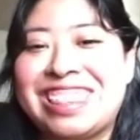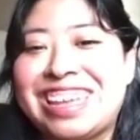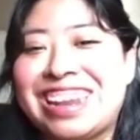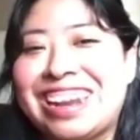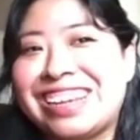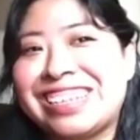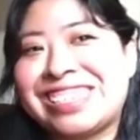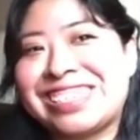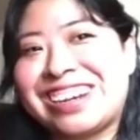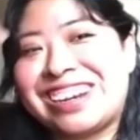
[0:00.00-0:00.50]

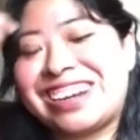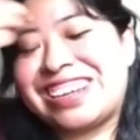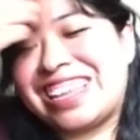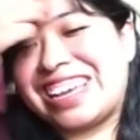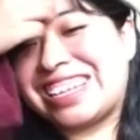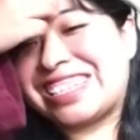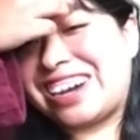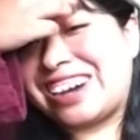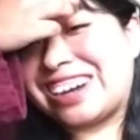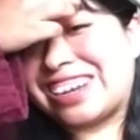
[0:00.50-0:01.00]
started
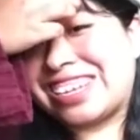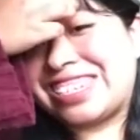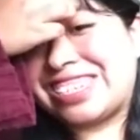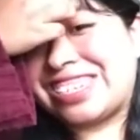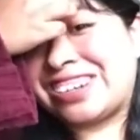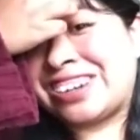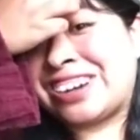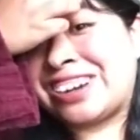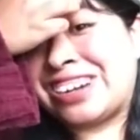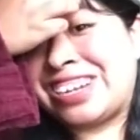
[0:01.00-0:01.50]
like talking
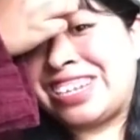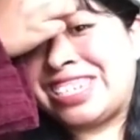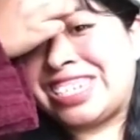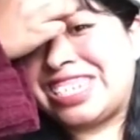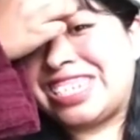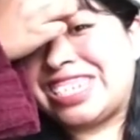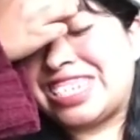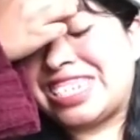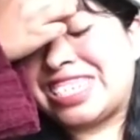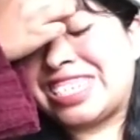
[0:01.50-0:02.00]
to her and
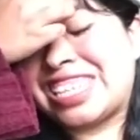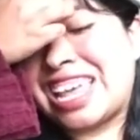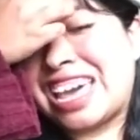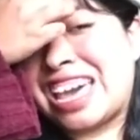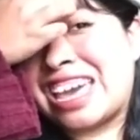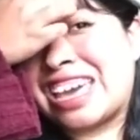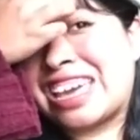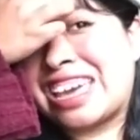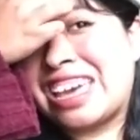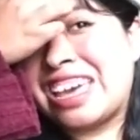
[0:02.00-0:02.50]
she's just
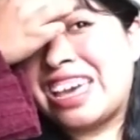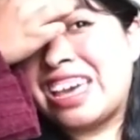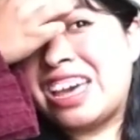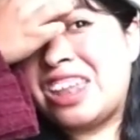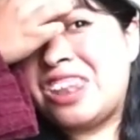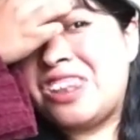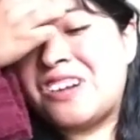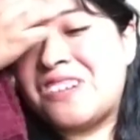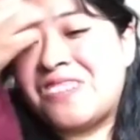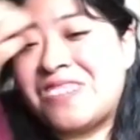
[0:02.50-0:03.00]
like,
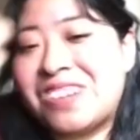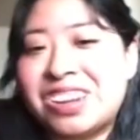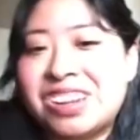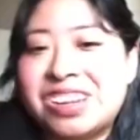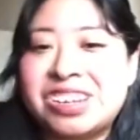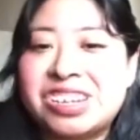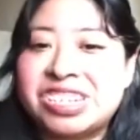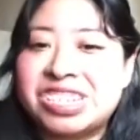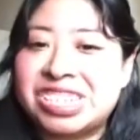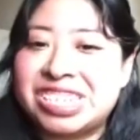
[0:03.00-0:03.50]
no one
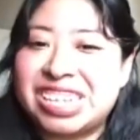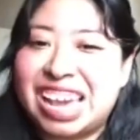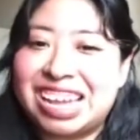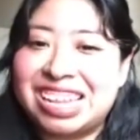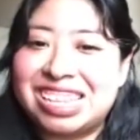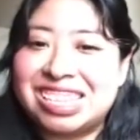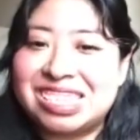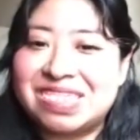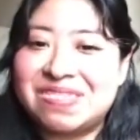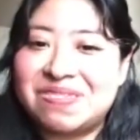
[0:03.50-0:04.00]

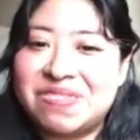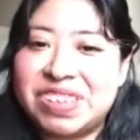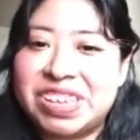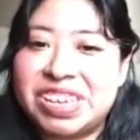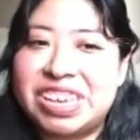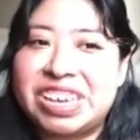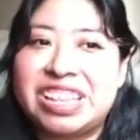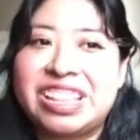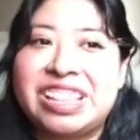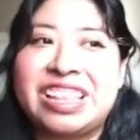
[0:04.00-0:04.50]
understands
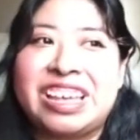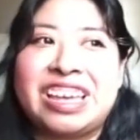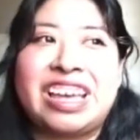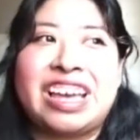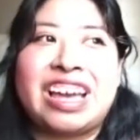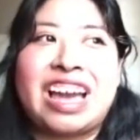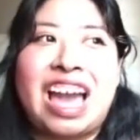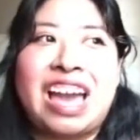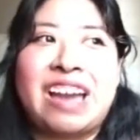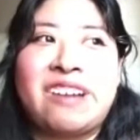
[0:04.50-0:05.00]
me.
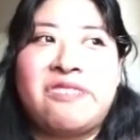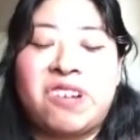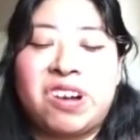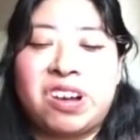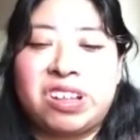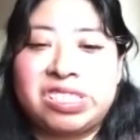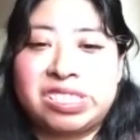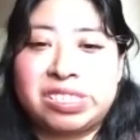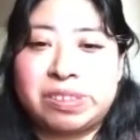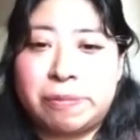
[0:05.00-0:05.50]
Like I
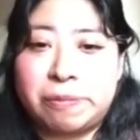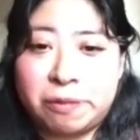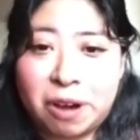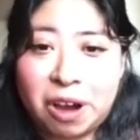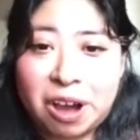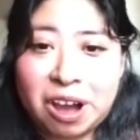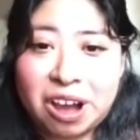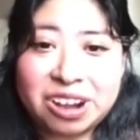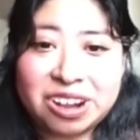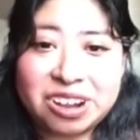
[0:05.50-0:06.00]
want some
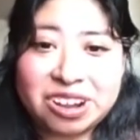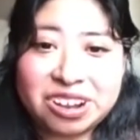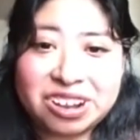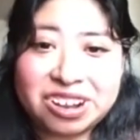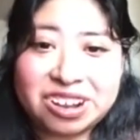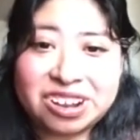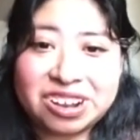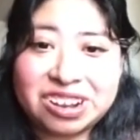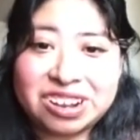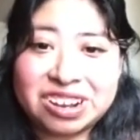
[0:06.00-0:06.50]

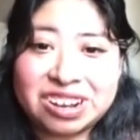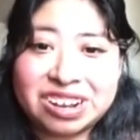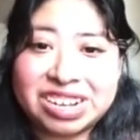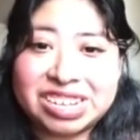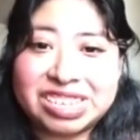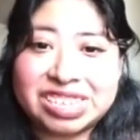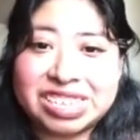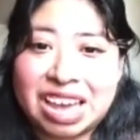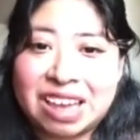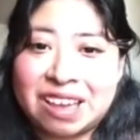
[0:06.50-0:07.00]
water
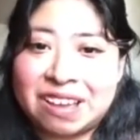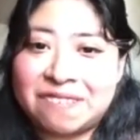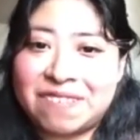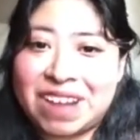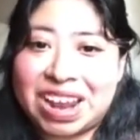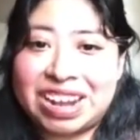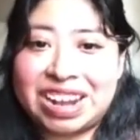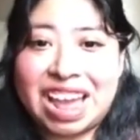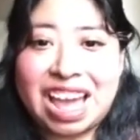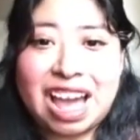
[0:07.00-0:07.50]
cause I
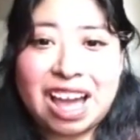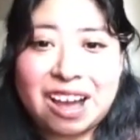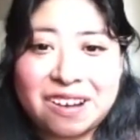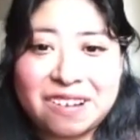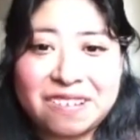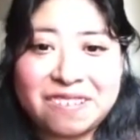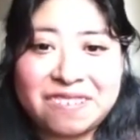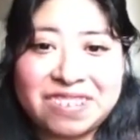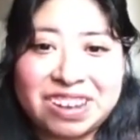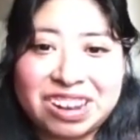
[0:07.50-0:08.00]
ran
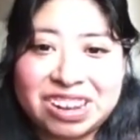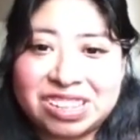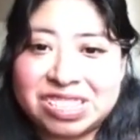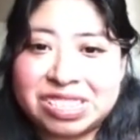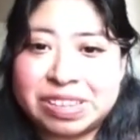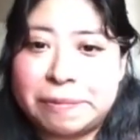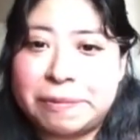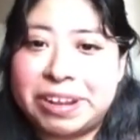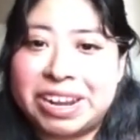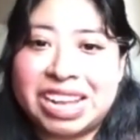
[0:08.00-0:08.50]
out and
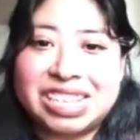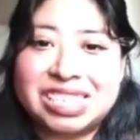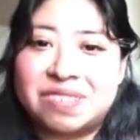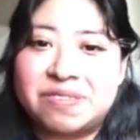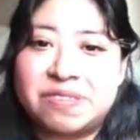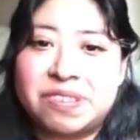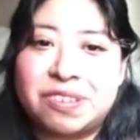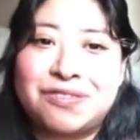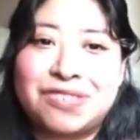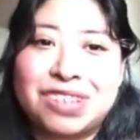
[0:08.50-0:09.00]
someone
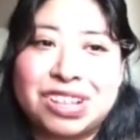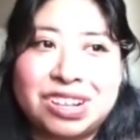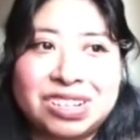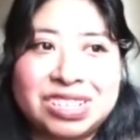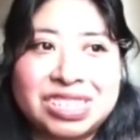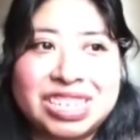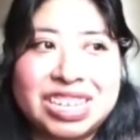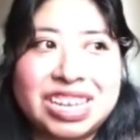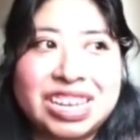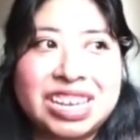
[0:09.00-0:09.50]
hasn't
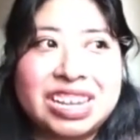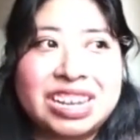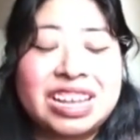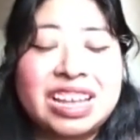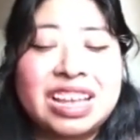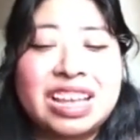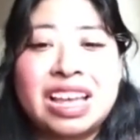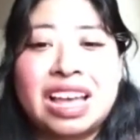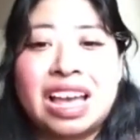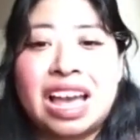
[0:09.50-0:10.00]
refilled it.
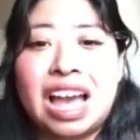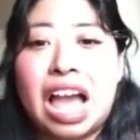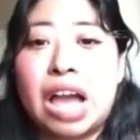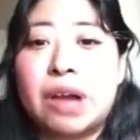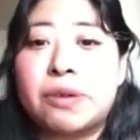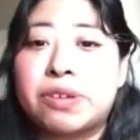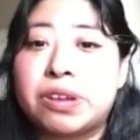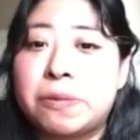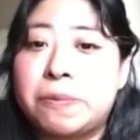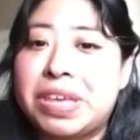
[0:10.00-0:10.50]
I
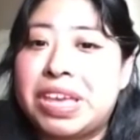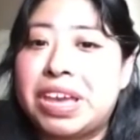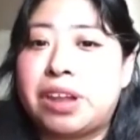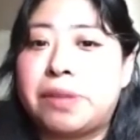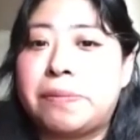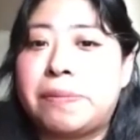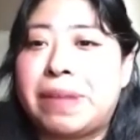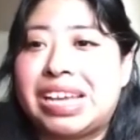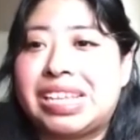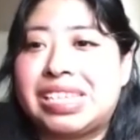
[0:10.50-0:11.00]
want to be
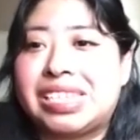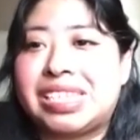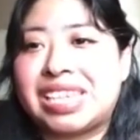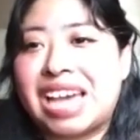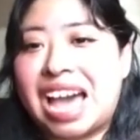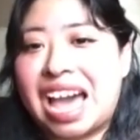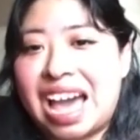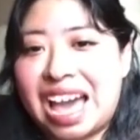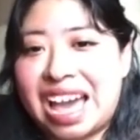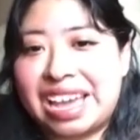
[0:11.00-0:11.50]
on my
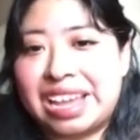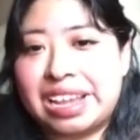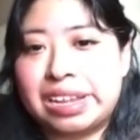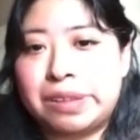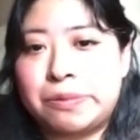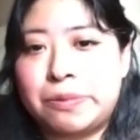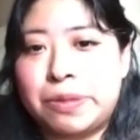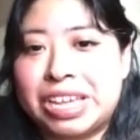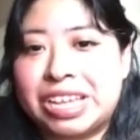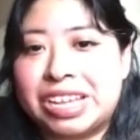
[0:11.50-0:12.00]

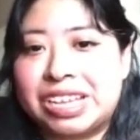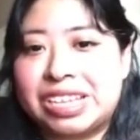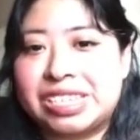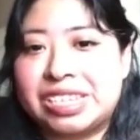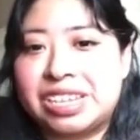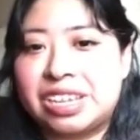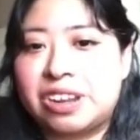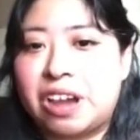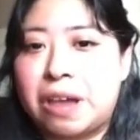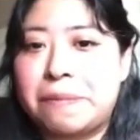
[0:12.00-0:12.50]
side because,
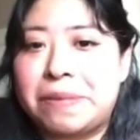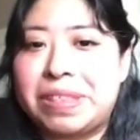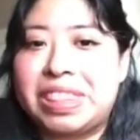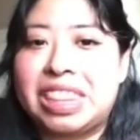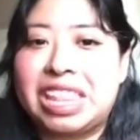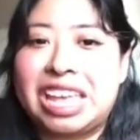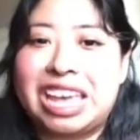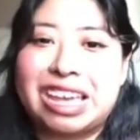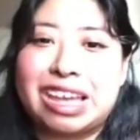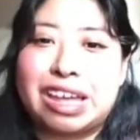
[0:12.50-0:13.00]
you know, I've been
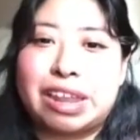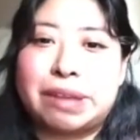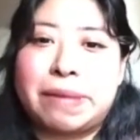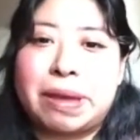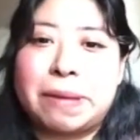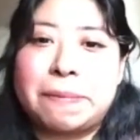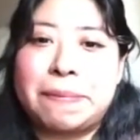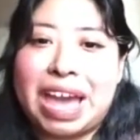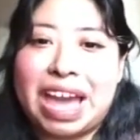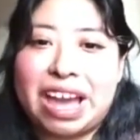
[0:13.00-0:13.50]
laying on my
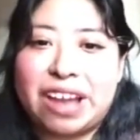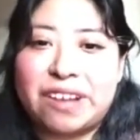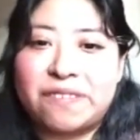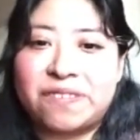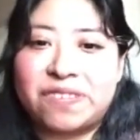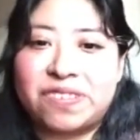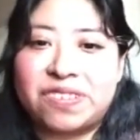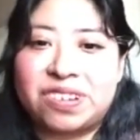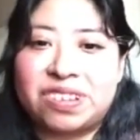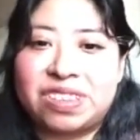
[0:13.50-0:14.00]
back
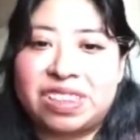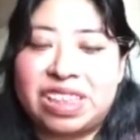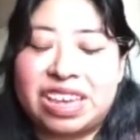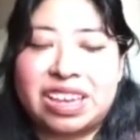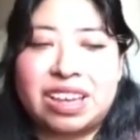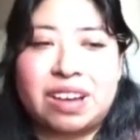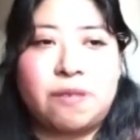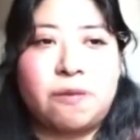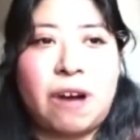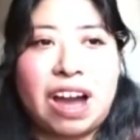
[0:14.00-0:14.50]
for like
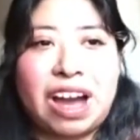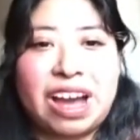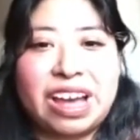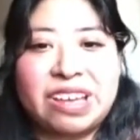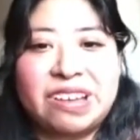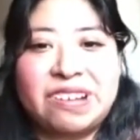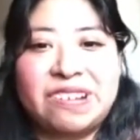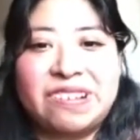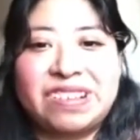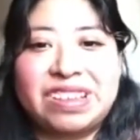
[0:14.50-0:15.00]
a
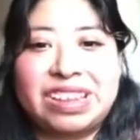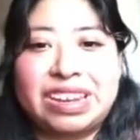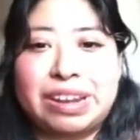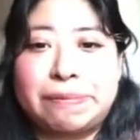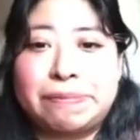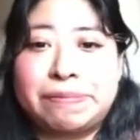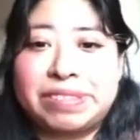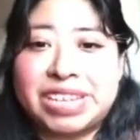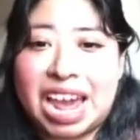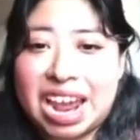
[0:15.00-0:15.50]
while and
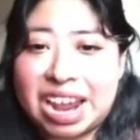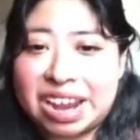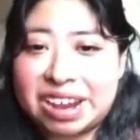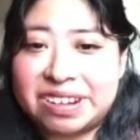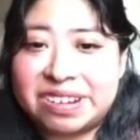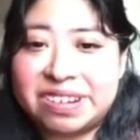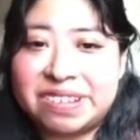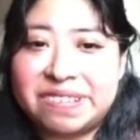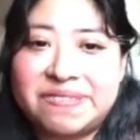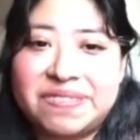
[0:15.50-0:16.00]
I'm
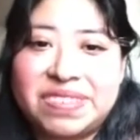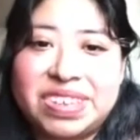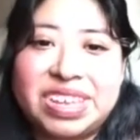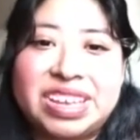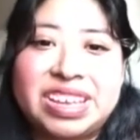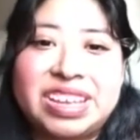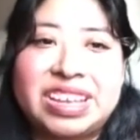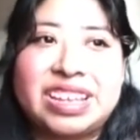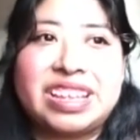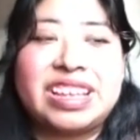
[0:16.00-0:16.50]
tired of
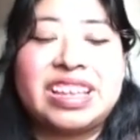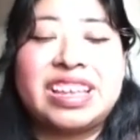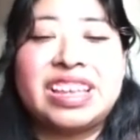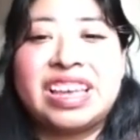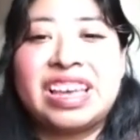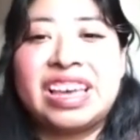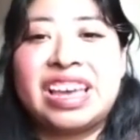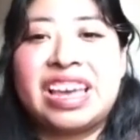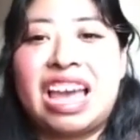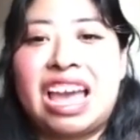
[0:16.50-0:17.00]
it.
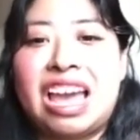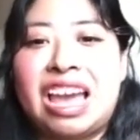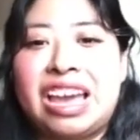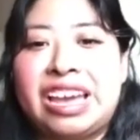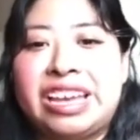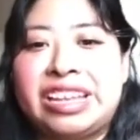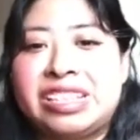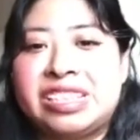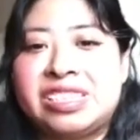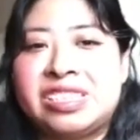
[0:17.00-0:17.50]

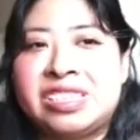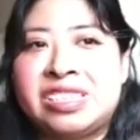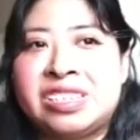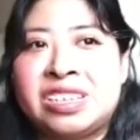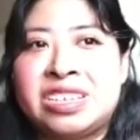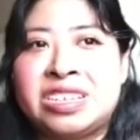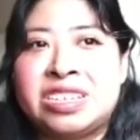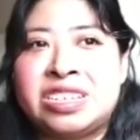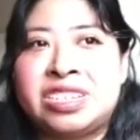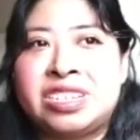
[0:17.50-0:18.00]
And
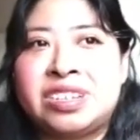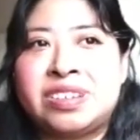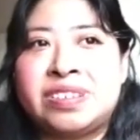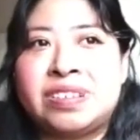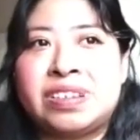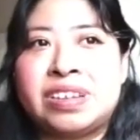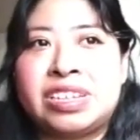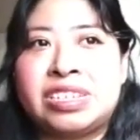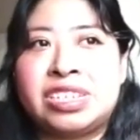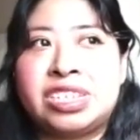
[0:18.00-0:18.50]

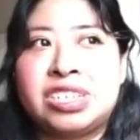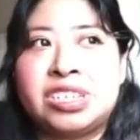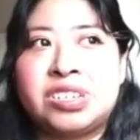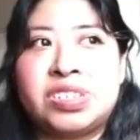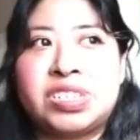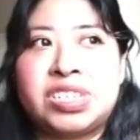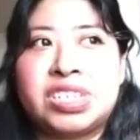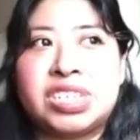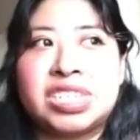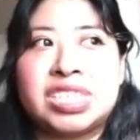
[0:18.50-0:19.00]
she
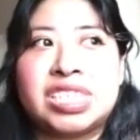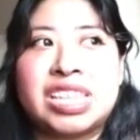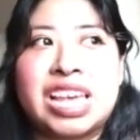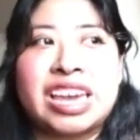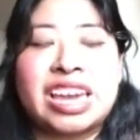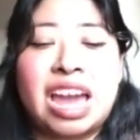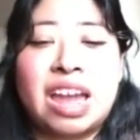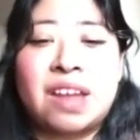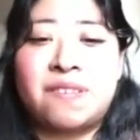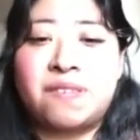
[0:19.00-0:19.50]
was just
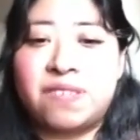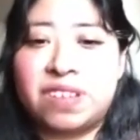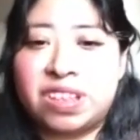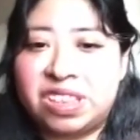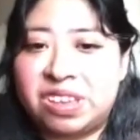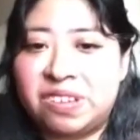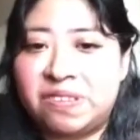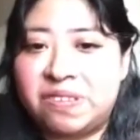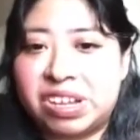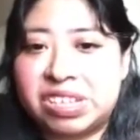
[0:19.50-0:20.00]
like, I
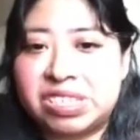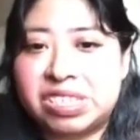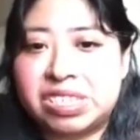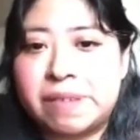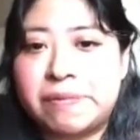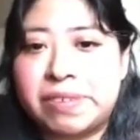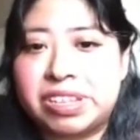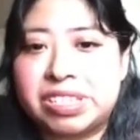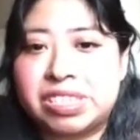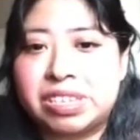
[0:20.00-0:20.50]
really want
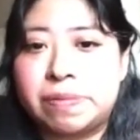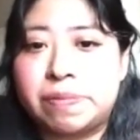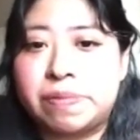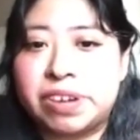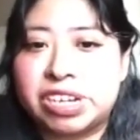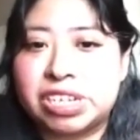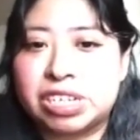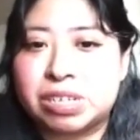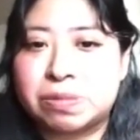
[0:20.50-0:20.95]
someone to brush